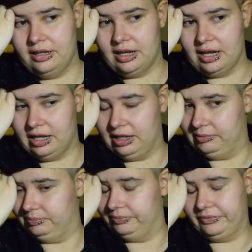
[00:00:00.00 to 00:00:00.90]

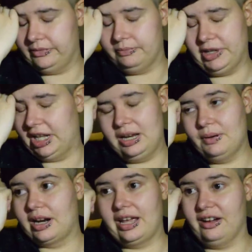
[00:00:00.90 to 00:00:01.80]
but
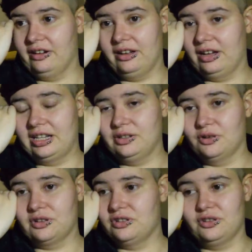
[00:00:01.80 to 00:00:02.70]
anyone I
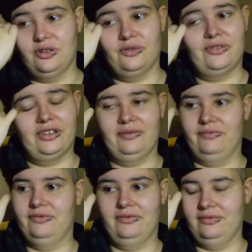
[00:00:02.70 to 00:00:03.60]
talked to for
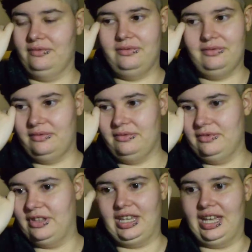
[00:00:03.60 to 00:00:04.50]

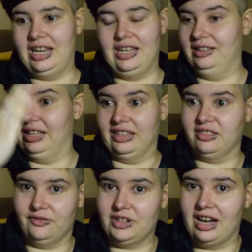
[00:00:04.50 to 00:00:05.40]
any length
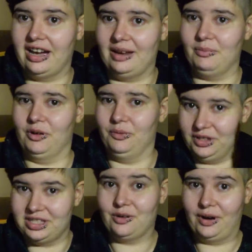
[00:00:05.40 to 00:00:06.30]
of time
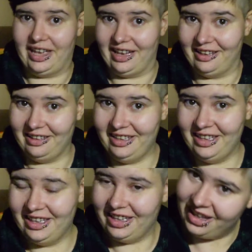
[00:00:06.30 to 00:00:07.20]
was queer.
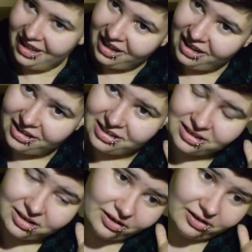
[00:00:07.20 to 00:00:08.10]

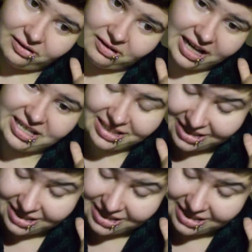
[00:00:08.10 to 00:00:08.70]
So I just